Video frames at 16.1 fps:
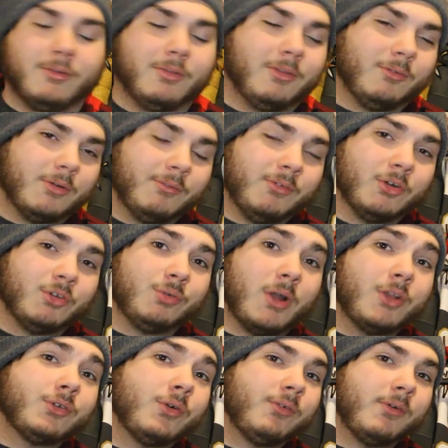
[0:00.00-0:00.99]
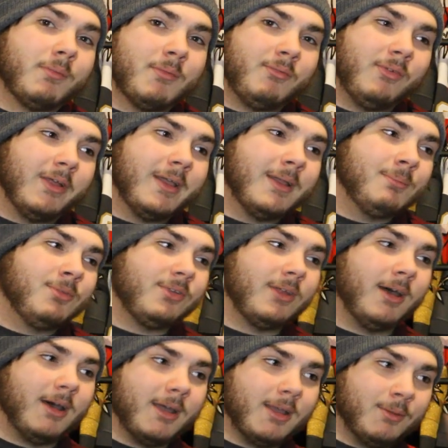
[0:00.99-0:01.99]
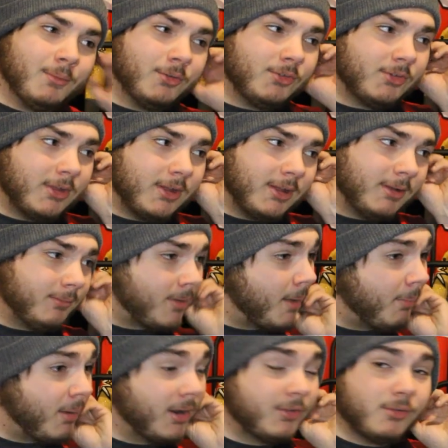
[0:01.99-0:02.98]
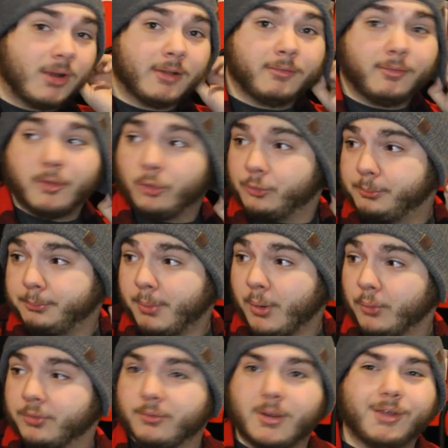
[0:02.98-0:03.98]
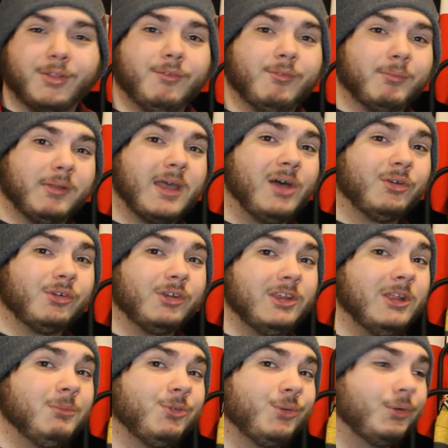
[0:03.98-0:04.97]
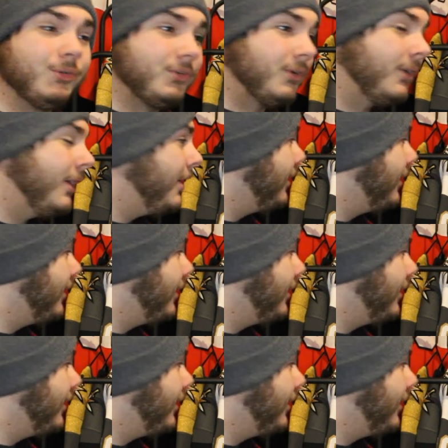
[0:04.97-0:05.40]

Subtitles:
reverse retro from the Flames. I bought it directly from the Calgary team store, so